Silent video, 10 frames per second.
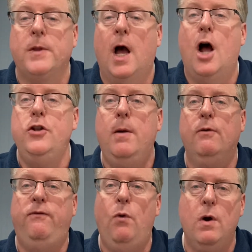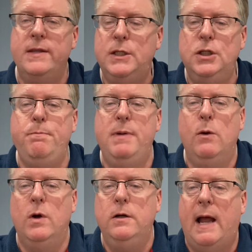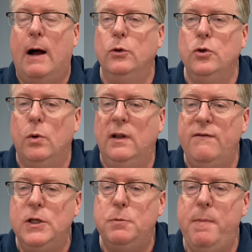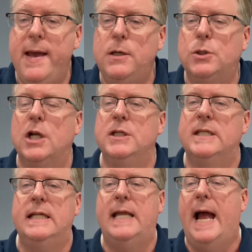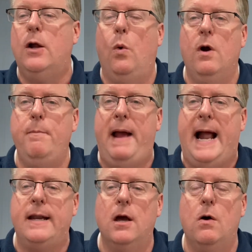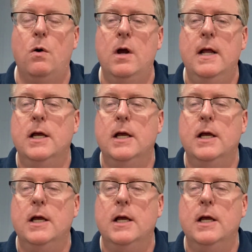Uh, number four, and this is a big one, outdoor living space, such as a deck or a patio.